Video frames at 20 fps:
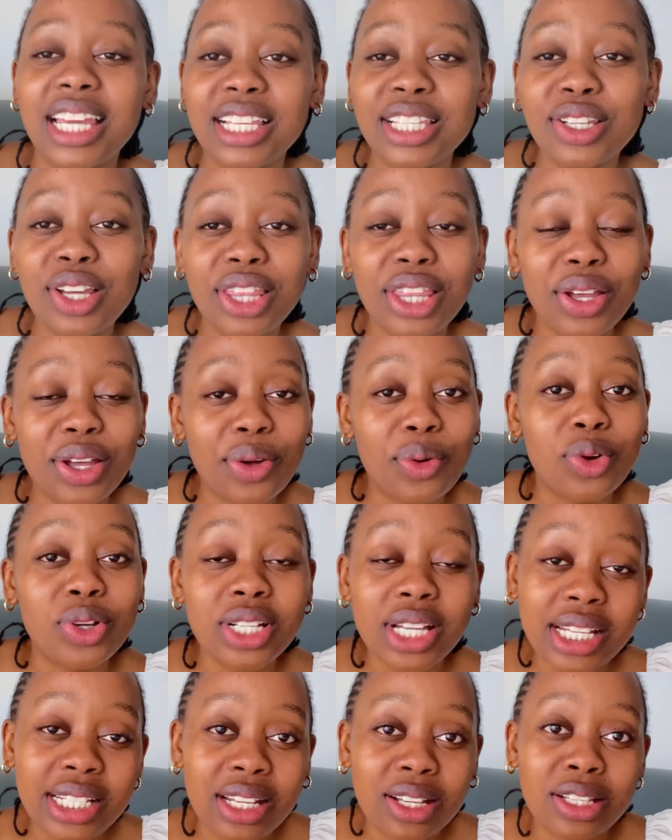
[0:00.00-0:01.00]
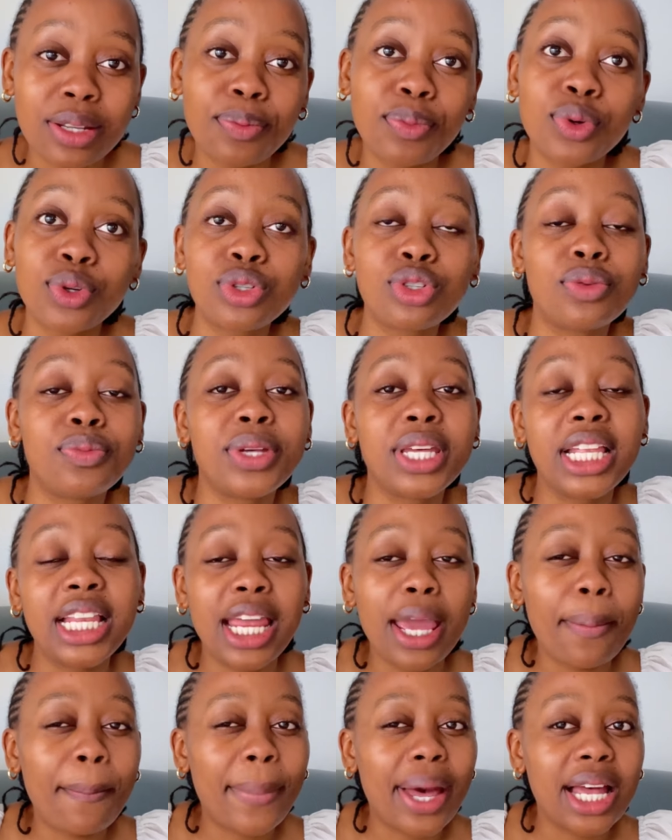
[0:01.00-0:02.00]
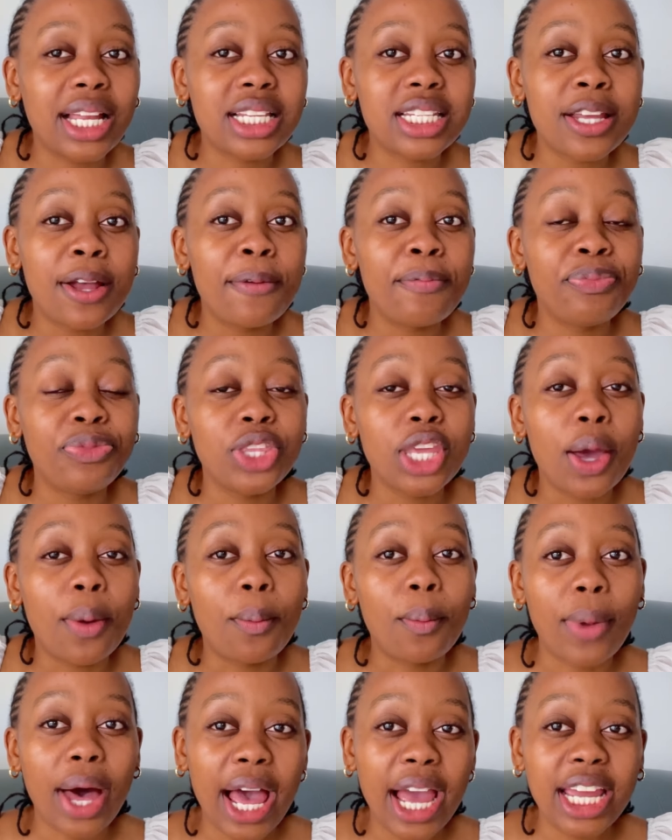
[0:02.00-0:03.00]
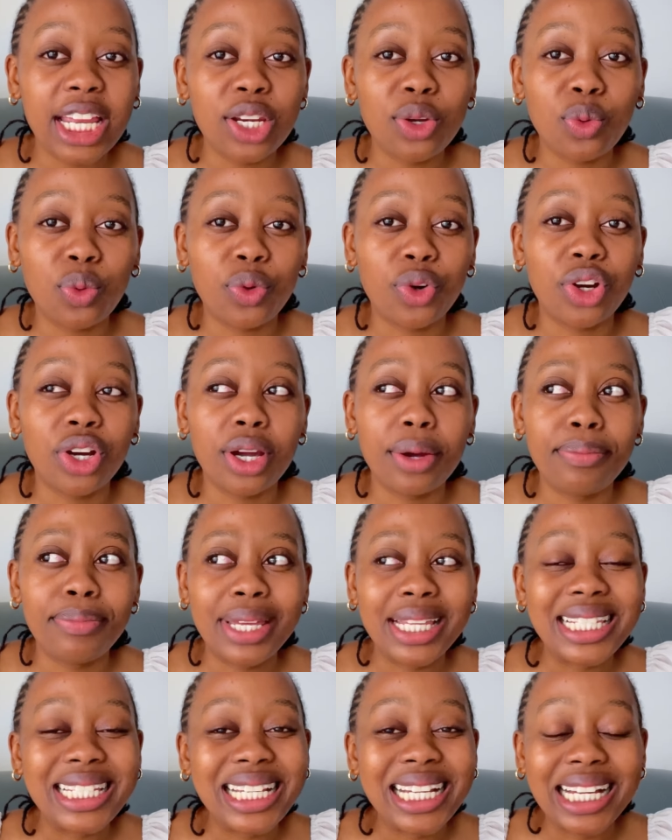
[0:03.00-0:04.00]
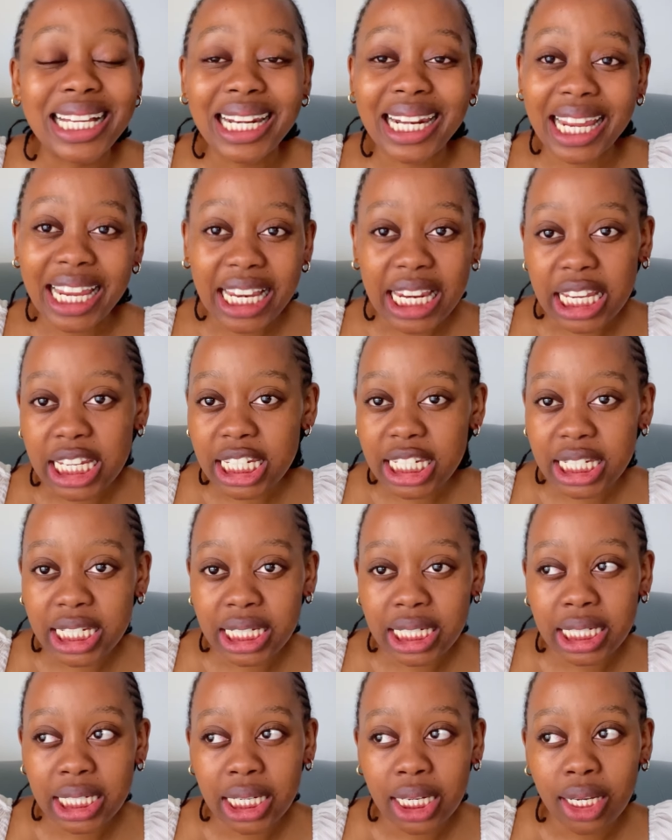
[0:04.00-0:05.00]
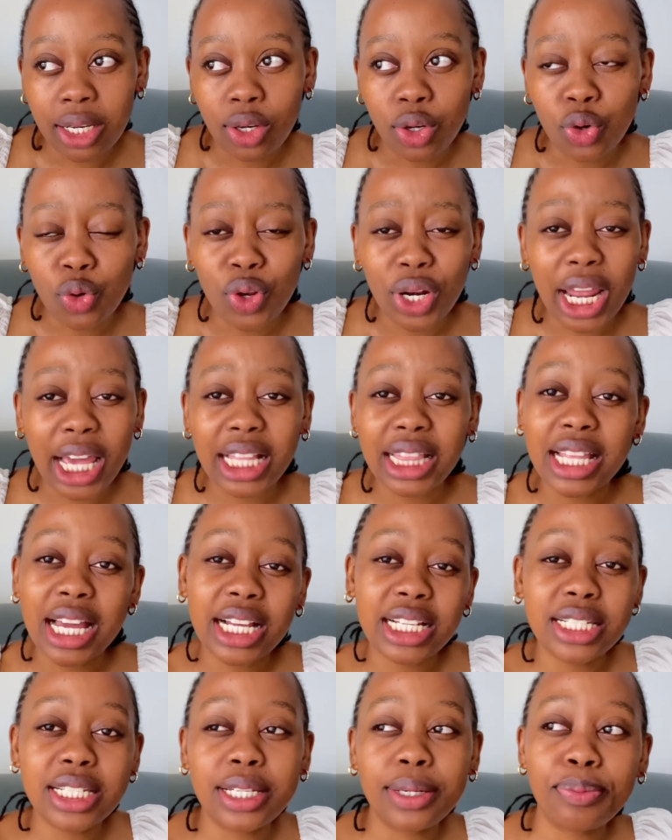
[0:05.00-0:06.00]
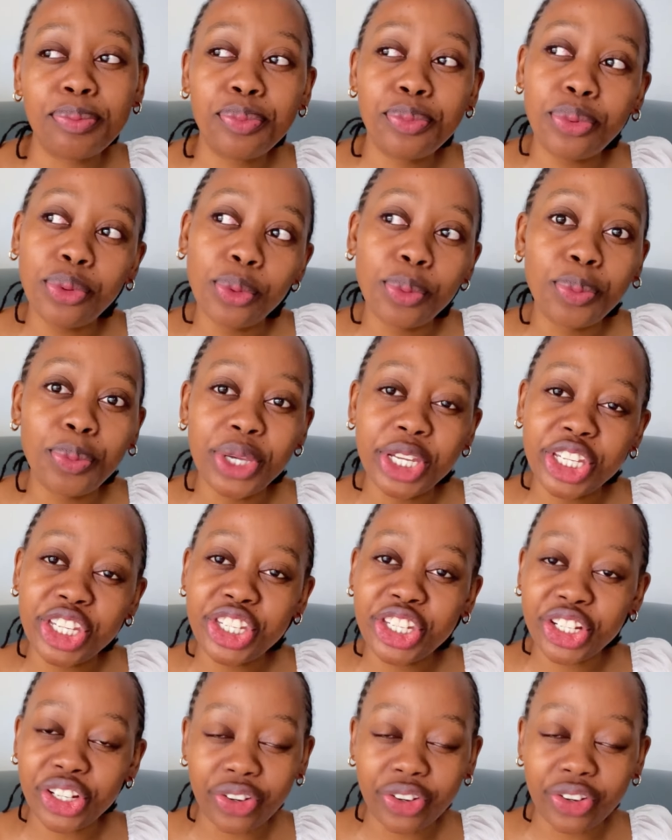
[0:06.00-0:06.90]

So the waters are supposed to be clear, but mine were a bit greenish, like that poopish